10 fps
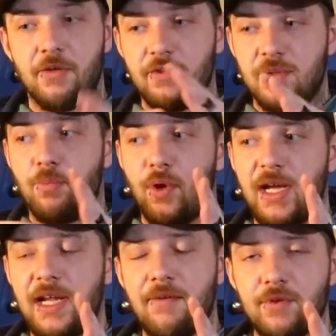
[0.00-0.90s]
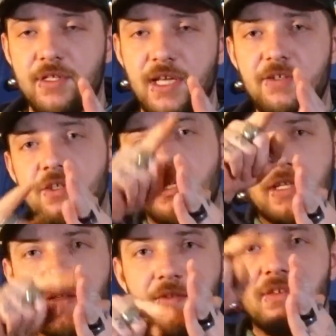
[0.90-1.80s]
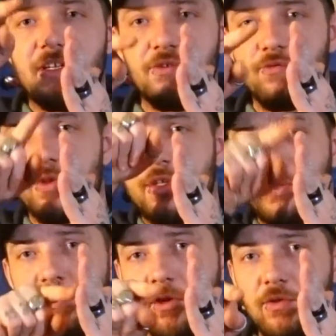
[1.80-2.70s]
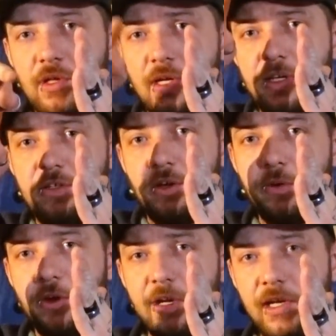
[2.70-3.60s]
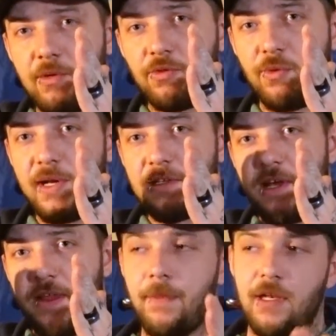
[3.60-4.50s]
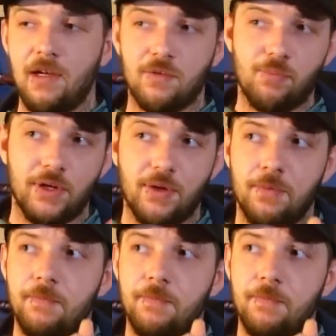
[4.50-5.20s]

there's a break every stitch, and then the stitches run too, so it looks like it's sewn on in little squares like that, and it looks pretty cool.